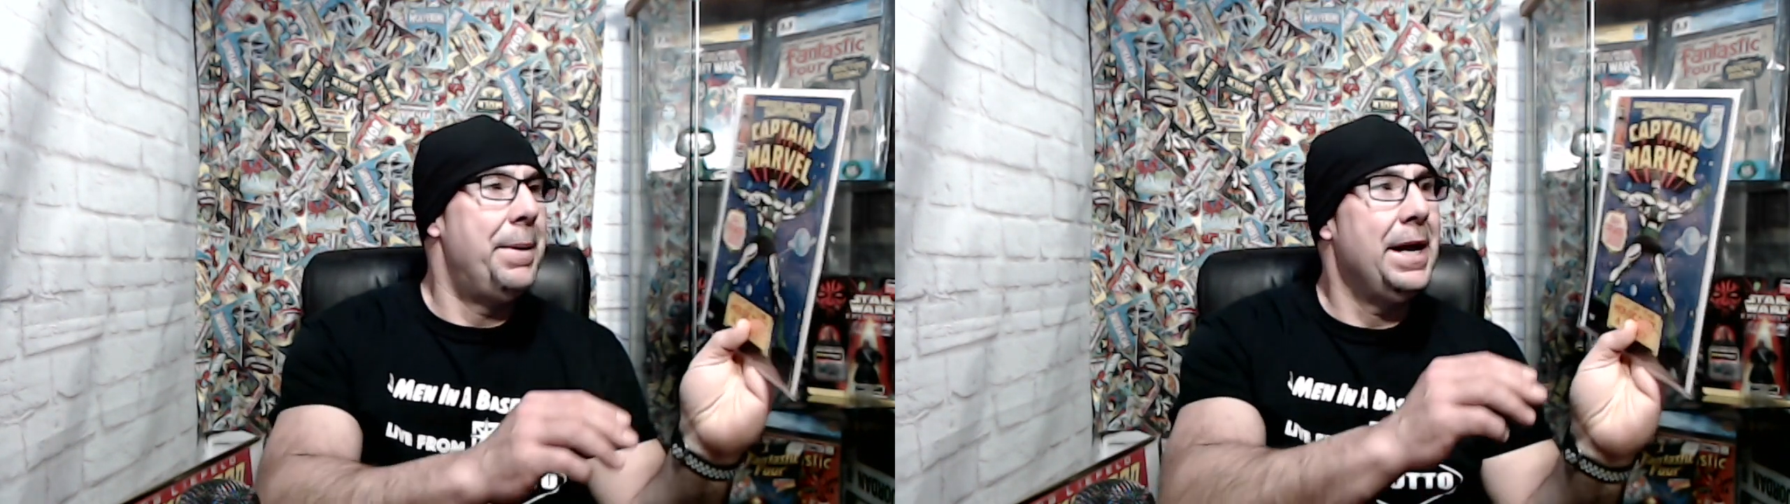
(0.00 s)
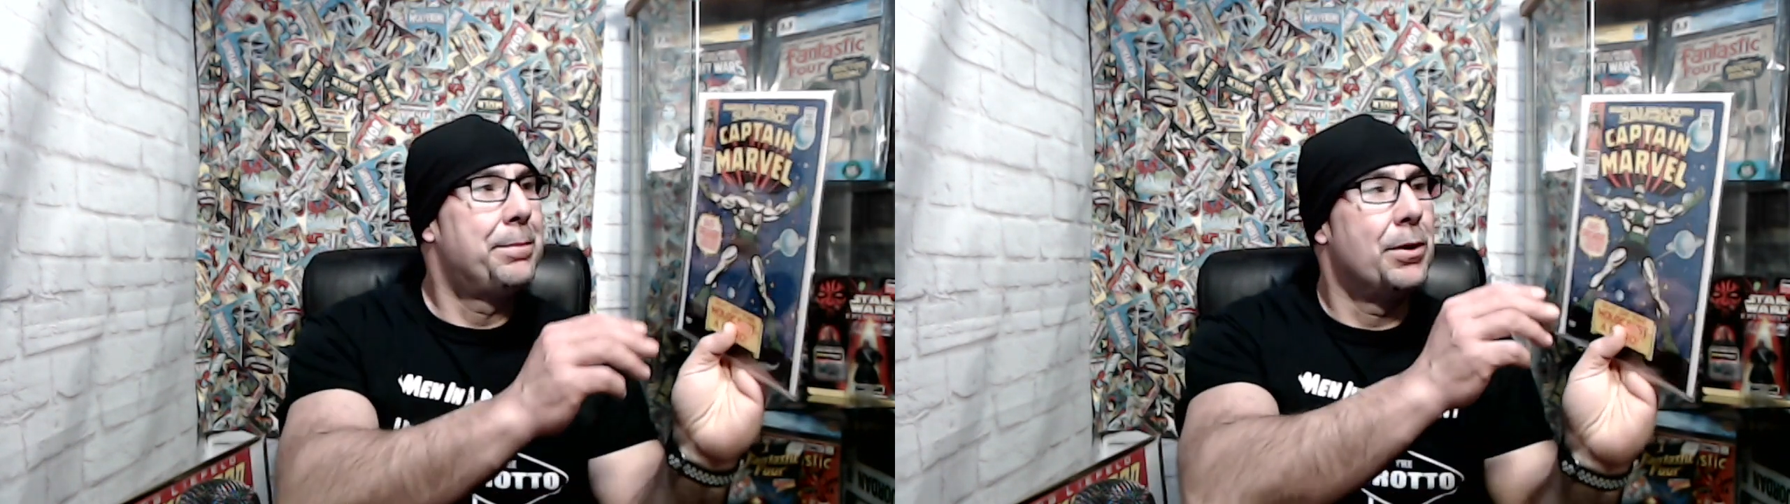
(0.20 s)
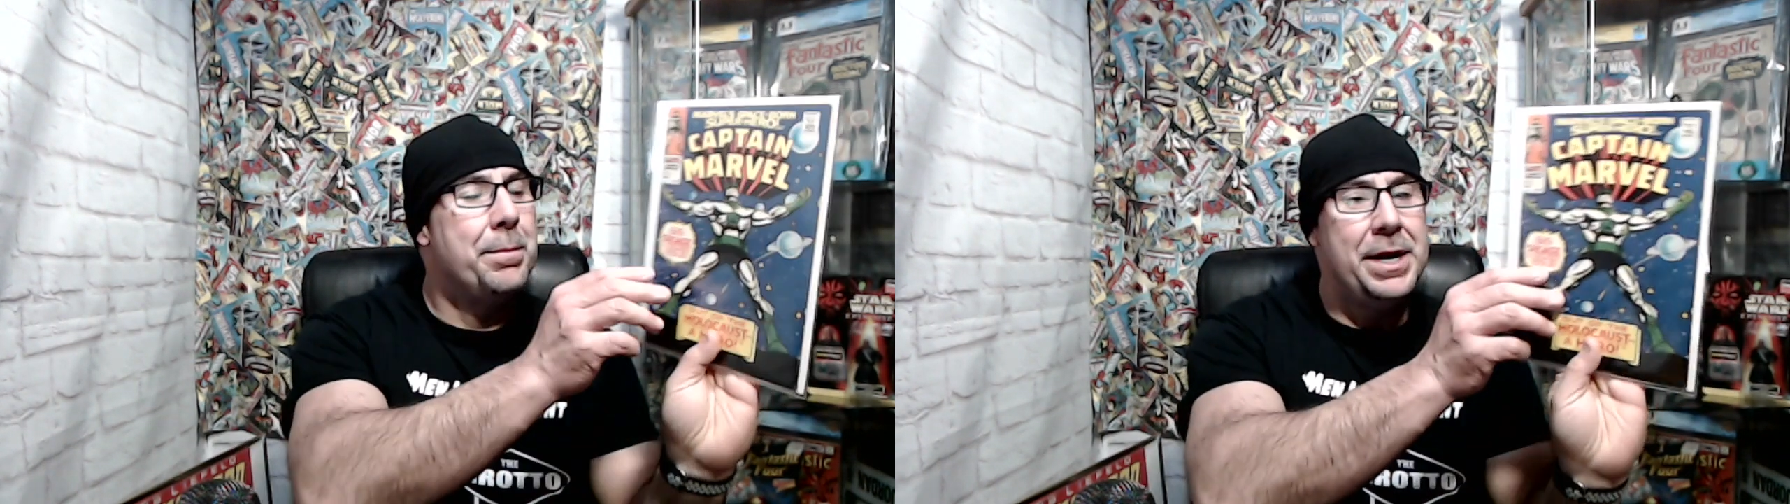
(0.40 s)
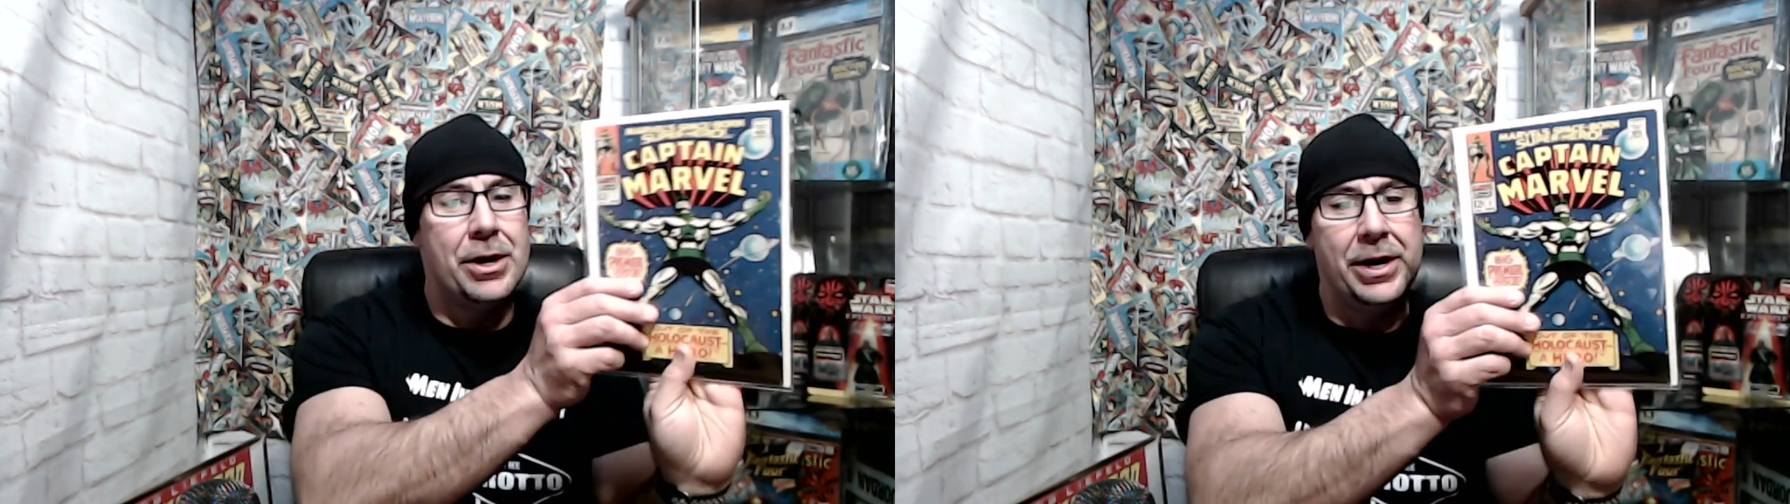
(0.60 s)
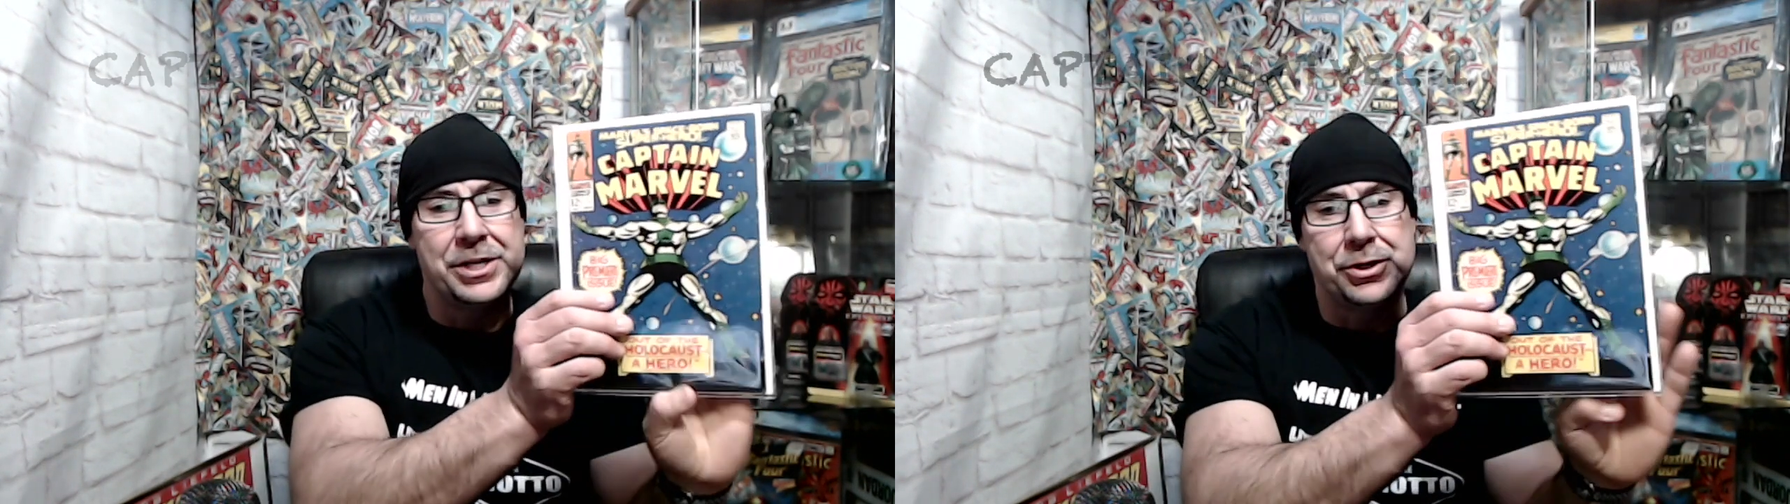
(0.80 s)
Big
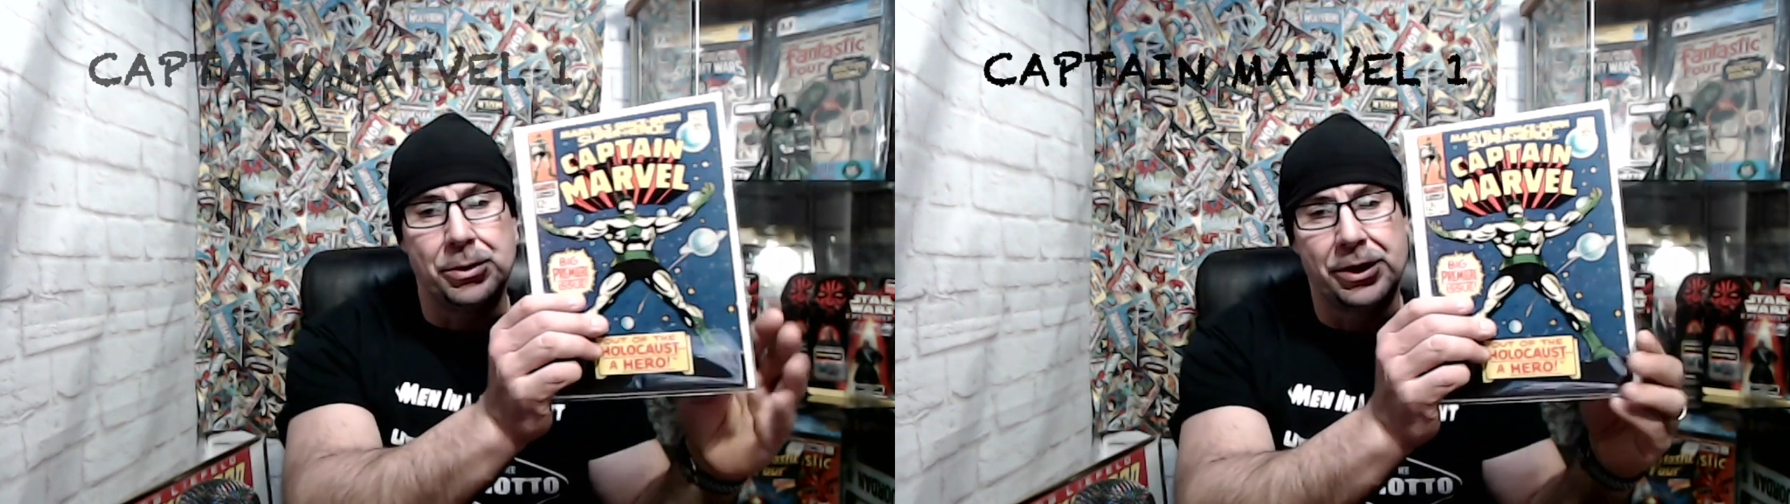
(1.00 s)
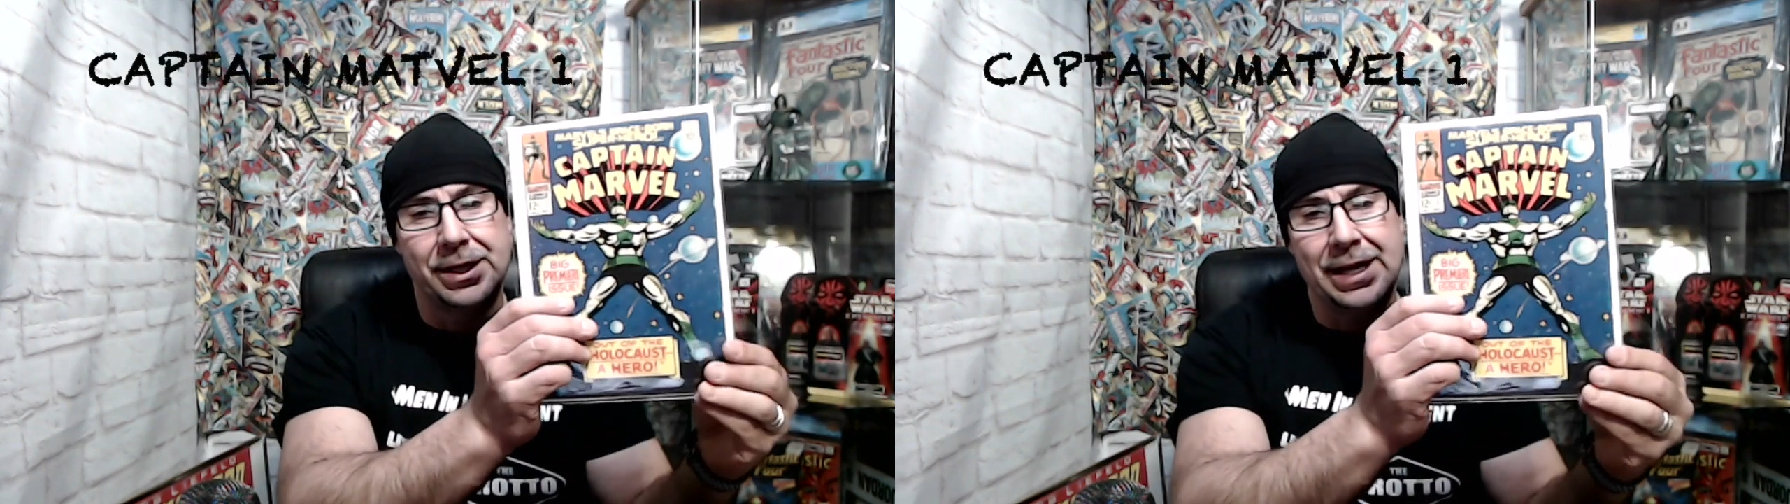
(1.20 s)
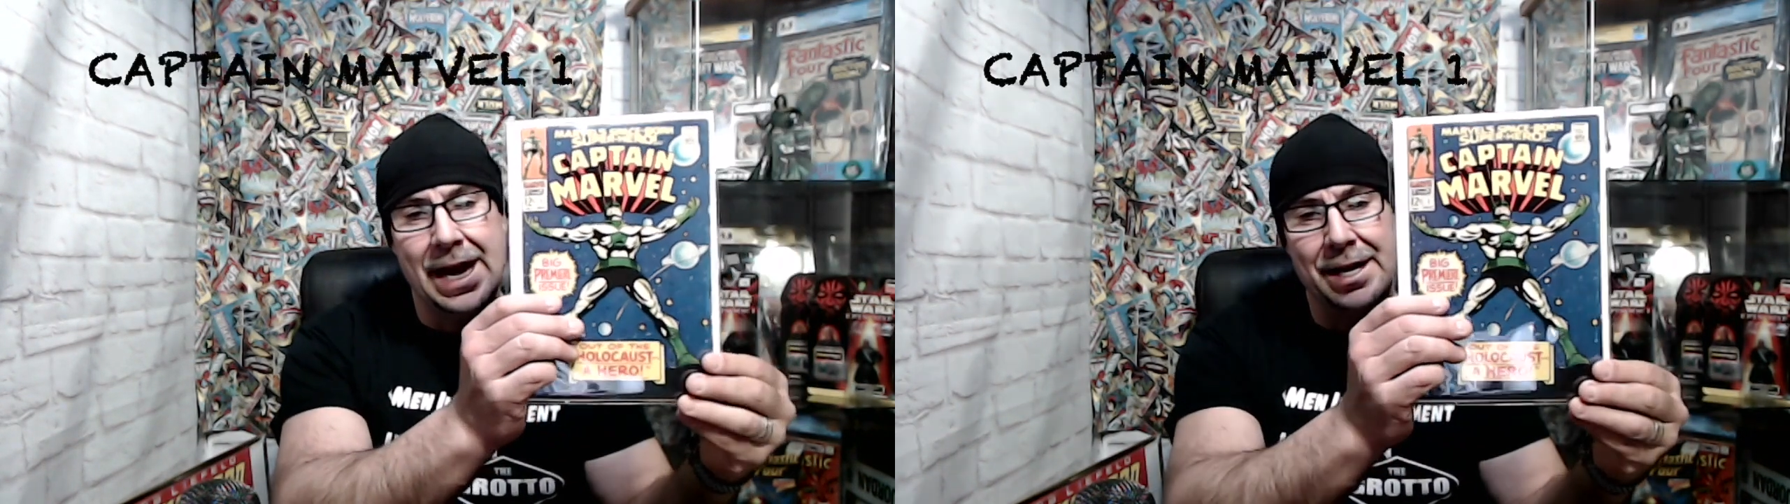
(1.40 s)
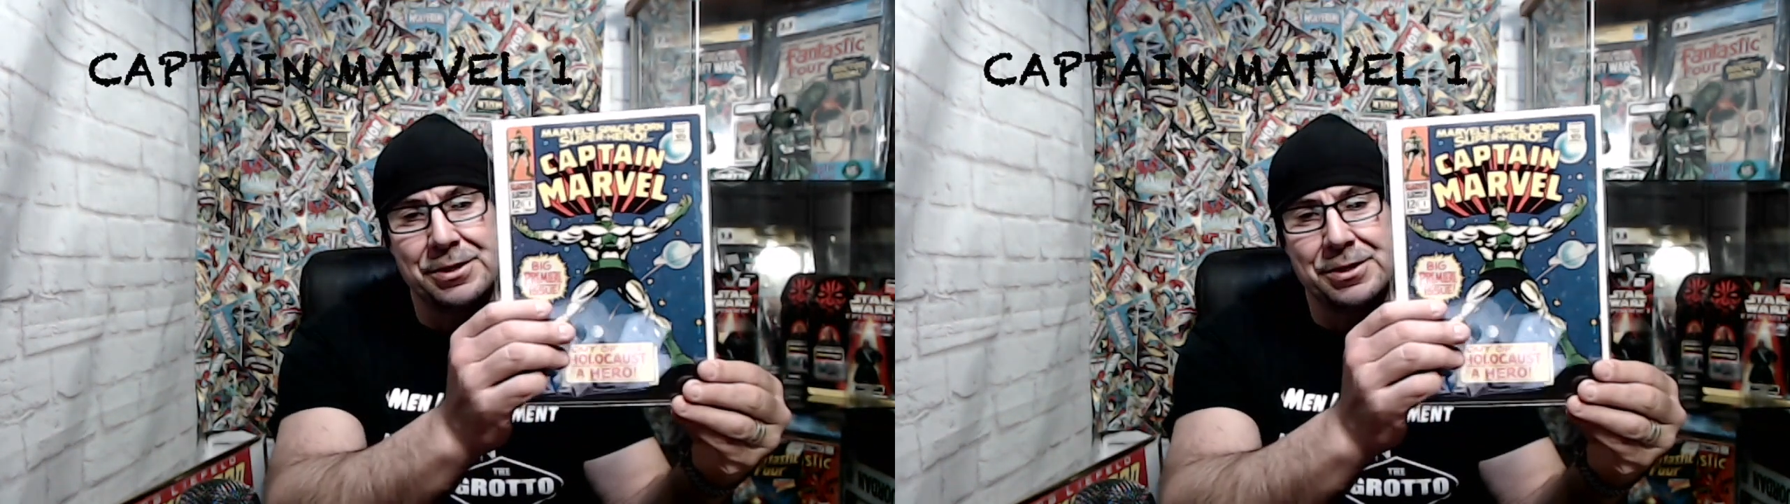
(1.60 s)
premiere issue. Look at that.